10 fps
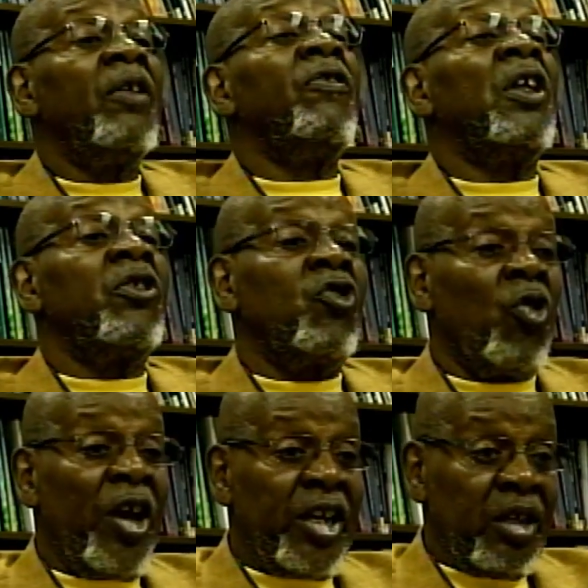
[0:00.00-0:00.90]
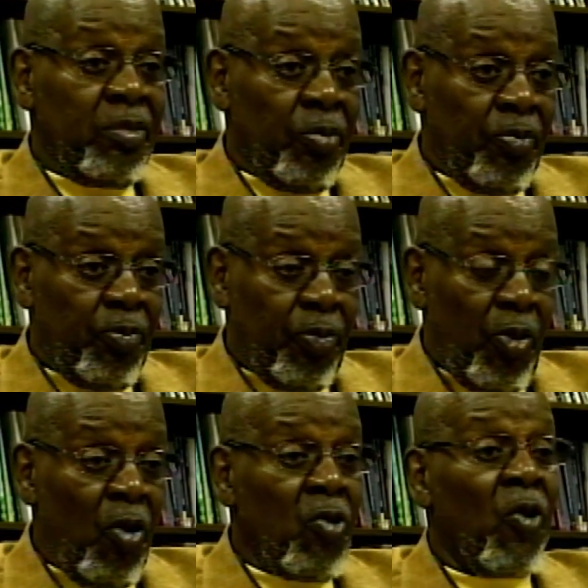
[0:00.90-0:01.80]
the training
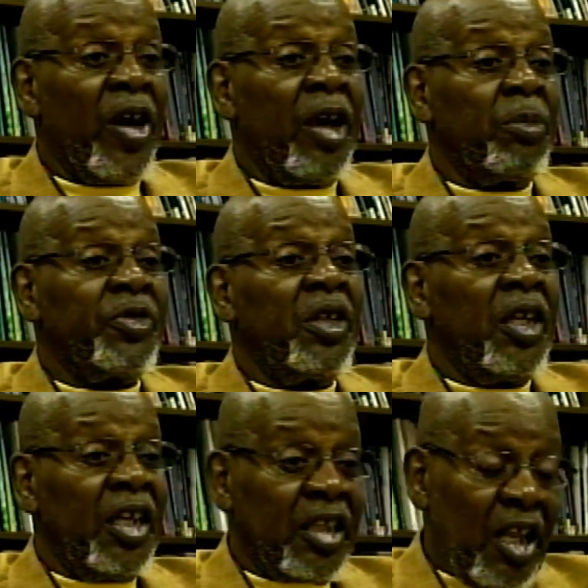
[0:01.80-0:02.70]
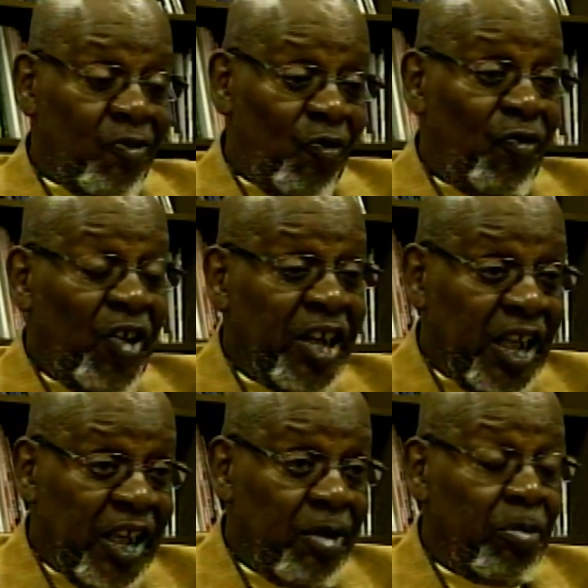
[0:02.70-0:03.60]
programs that fit
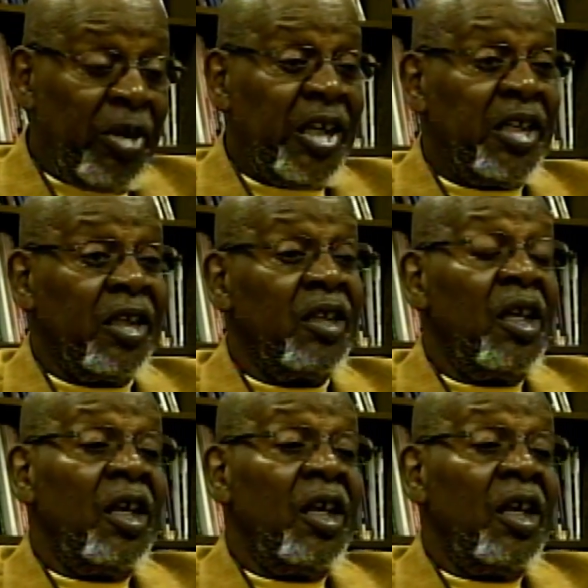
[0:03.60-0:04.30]
in meeting